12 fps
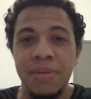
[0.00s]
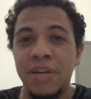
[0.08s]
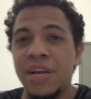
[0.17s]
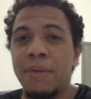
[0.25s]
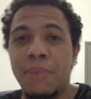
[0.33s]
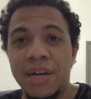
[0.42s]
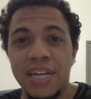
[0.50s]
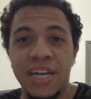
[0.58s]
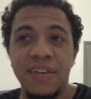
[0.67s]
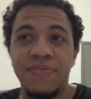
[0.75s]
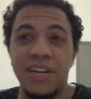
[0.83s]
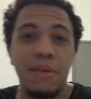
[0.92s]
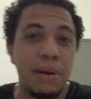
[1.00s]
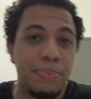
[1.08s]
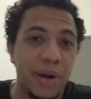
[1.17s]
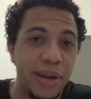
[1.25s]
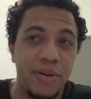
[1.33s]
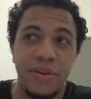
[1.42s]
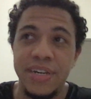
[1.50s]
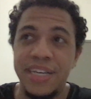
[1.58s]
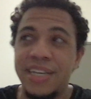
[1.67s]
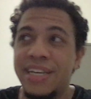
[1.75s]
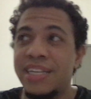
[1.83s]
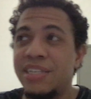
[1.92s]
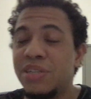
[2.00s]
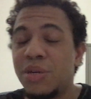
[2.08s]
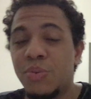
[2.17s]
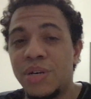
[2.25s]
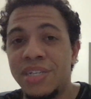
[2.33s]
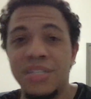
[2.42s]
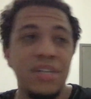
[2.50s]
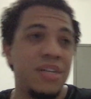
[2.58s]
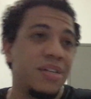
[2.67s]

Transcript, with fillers: they're not my life they're not my priority and you know what